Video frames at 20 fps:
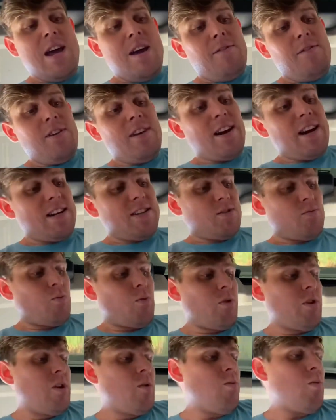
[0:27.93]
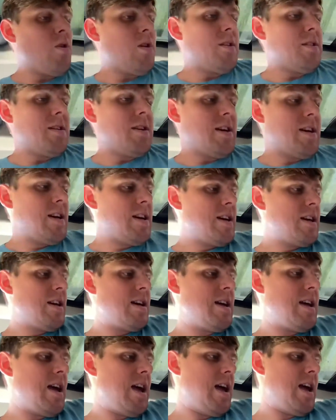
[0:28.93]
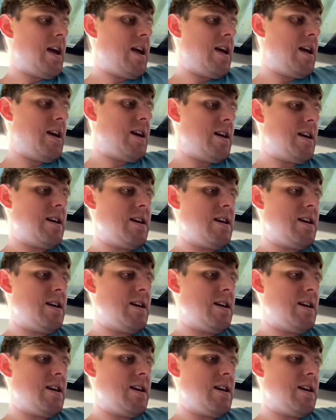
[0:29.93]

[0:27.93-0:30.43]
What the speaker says: If you guys really want a